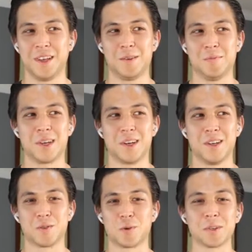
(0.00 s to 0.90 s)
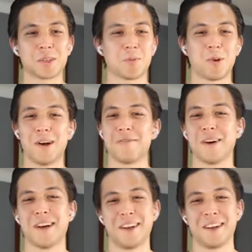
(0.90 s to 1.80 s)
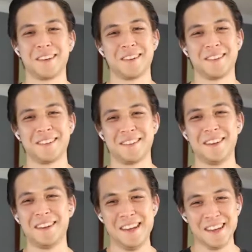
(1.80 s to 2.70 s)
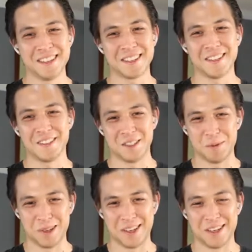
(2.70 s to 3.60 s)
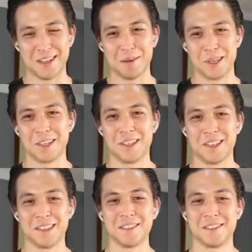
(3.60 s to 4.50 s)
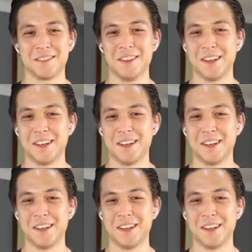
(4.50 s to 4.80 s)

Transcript: Because World Cup qualifying is and should be a big deal in